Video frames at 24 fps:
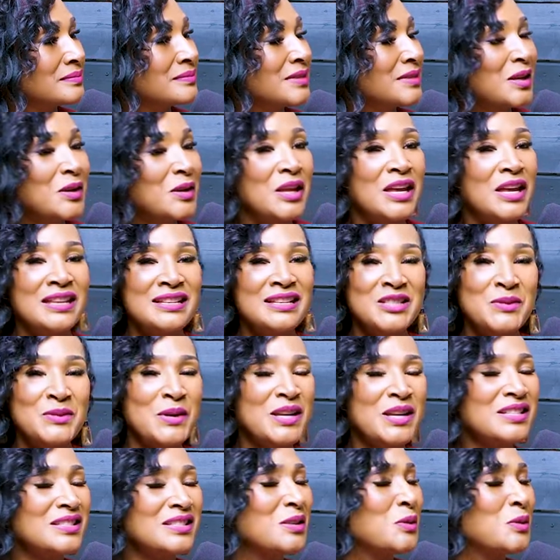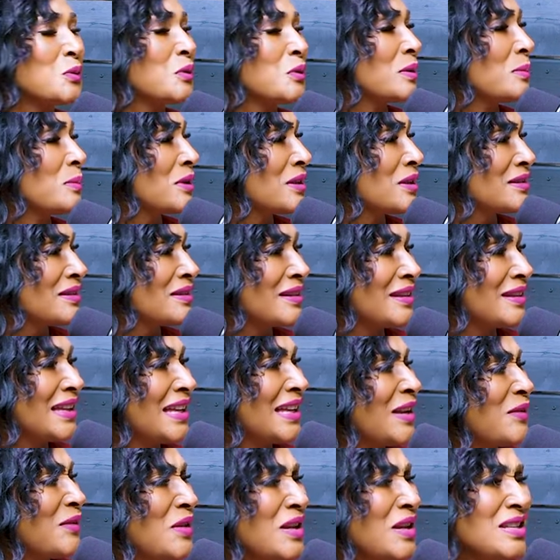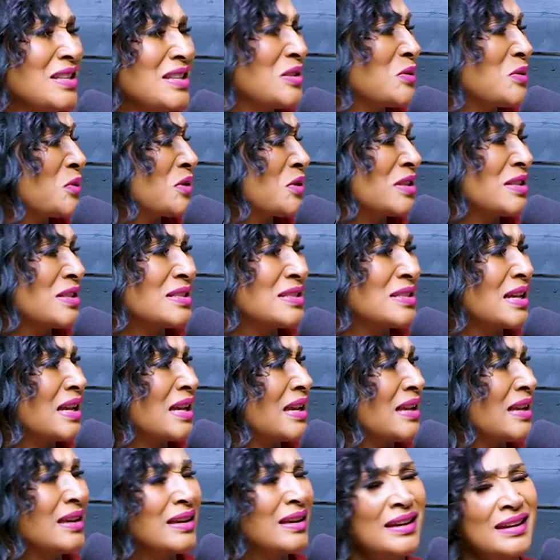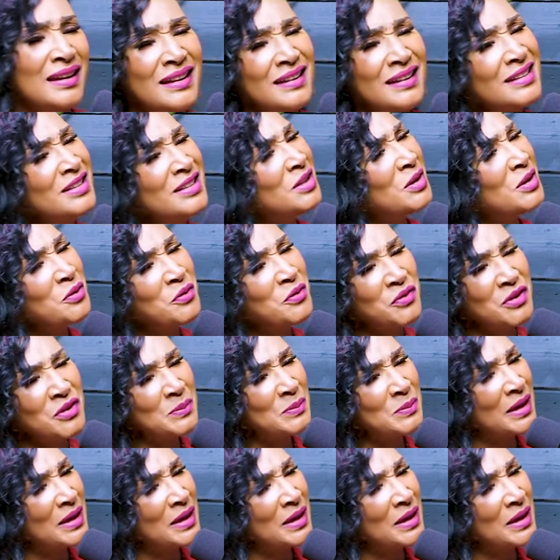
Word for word: And, and especially women, if they just really say, "You don't fit my